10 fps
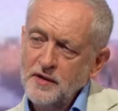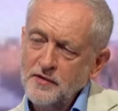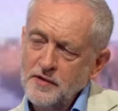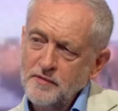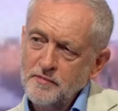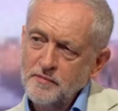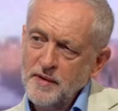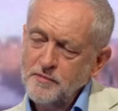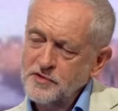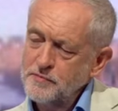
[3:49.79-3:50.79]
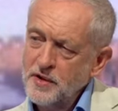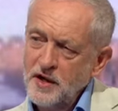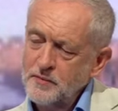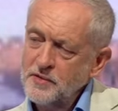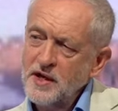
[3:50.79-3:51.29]
and uh, members of
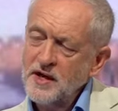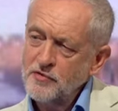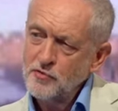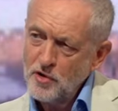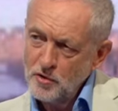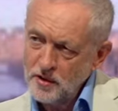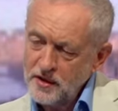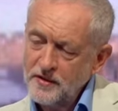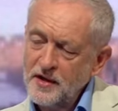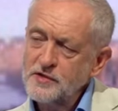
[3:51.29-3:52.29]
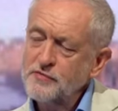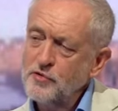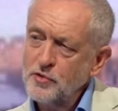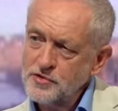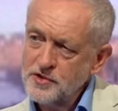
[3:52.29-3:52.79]
parliament have a role in that, of
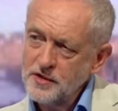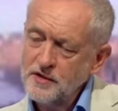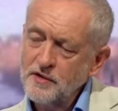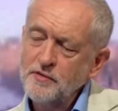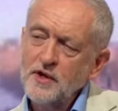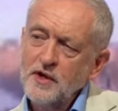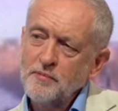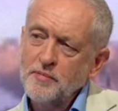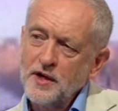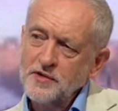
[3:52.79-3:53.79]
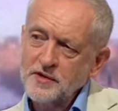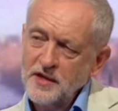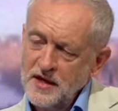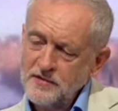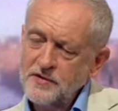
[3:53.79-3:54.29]
course they do, but at
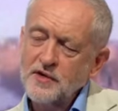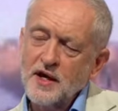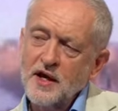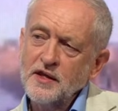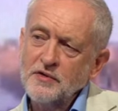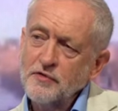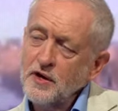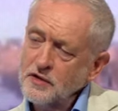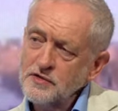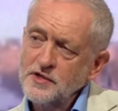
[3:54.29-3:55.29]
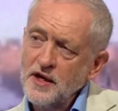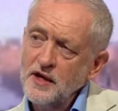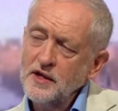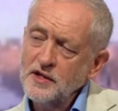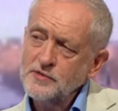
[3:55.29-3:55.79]
the end of the day, the final
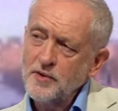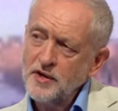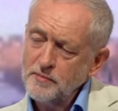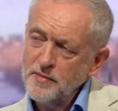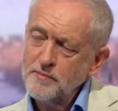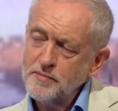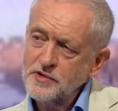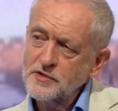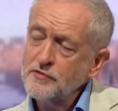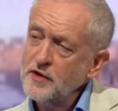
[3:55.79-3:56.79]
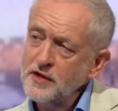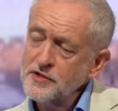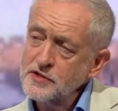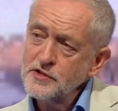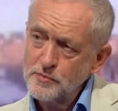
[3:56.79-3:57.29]
say is by the members,
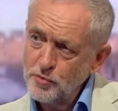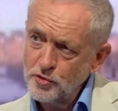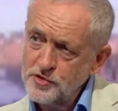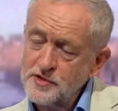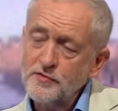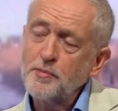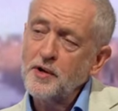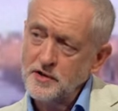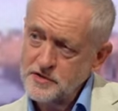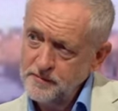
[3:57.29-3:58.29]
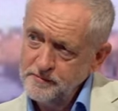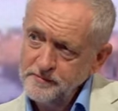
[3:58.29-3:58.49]
affiliates, and supporters of the party.